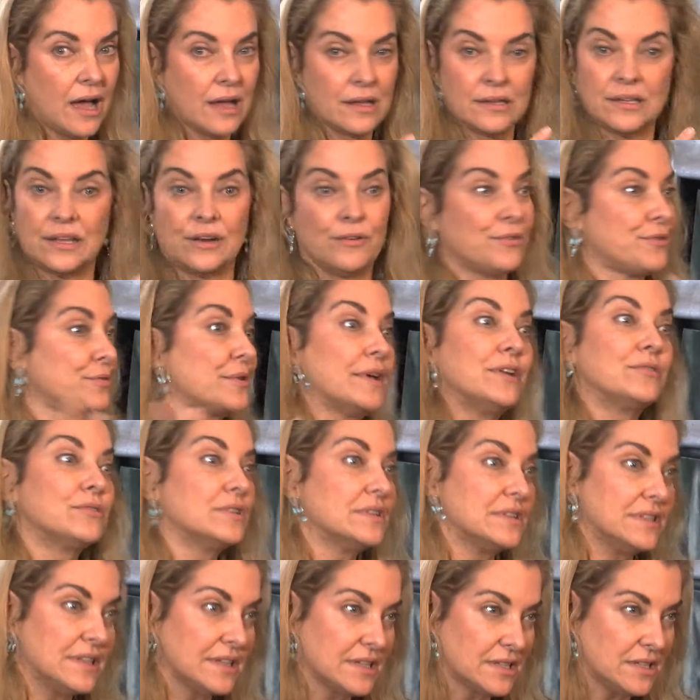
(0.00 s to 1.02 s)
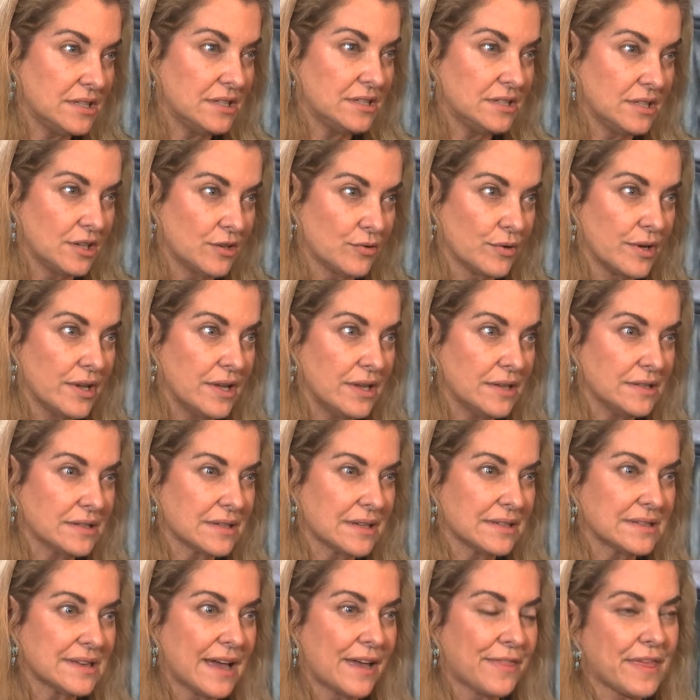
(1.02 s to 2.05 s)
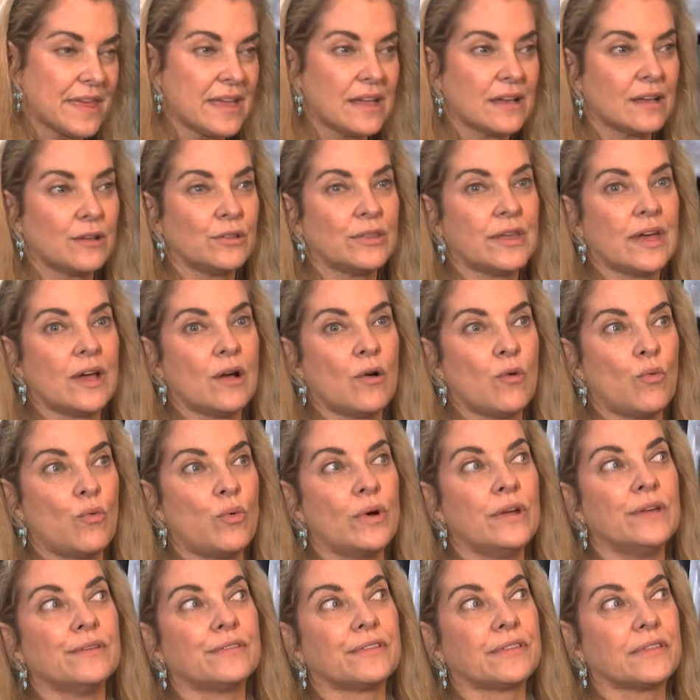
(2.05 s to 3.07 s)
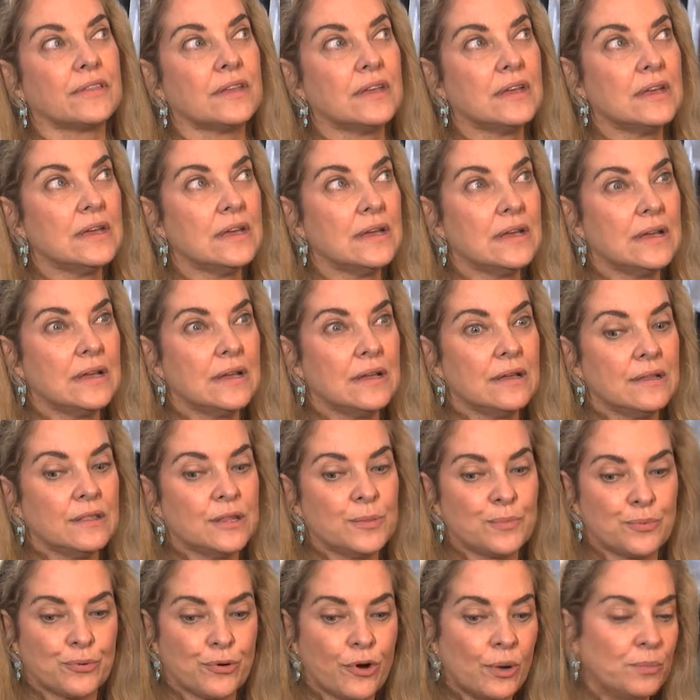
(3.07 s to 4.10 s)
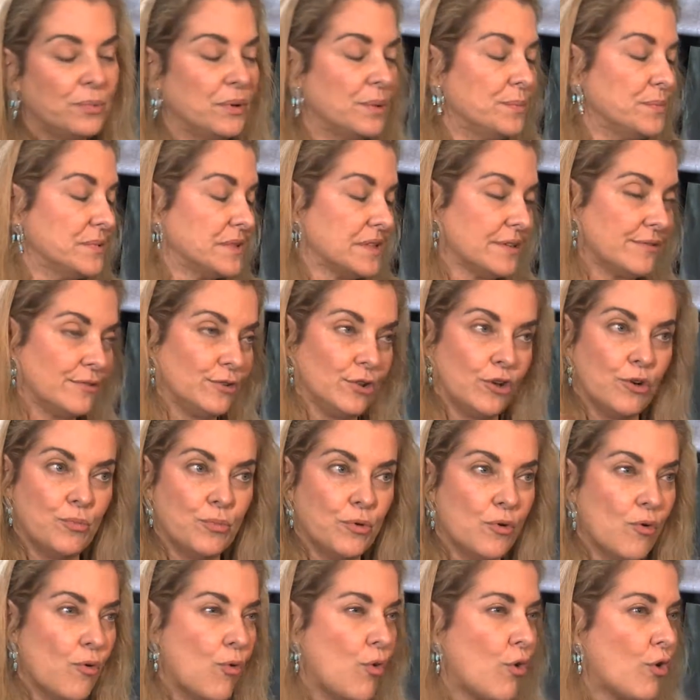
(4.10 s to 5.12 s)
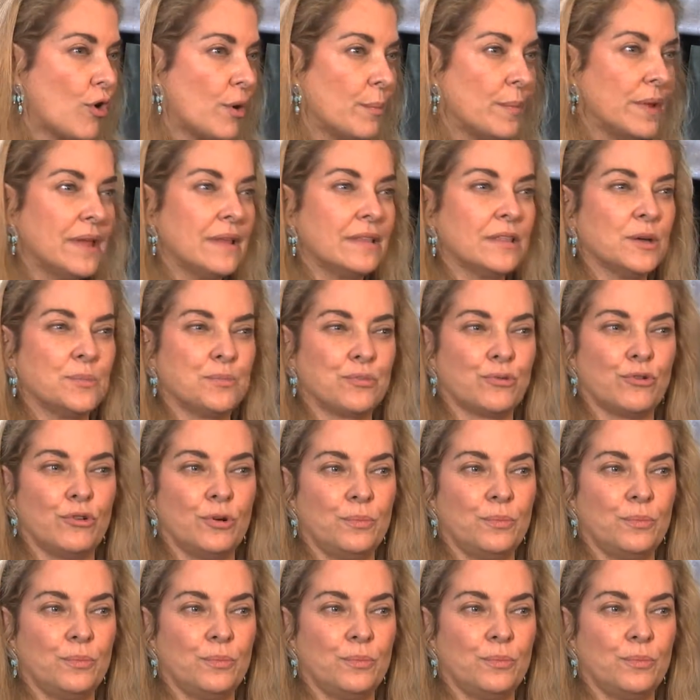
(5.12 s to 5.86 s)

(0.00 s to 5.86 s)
360 degrees, because I think that with the problems of global warming, the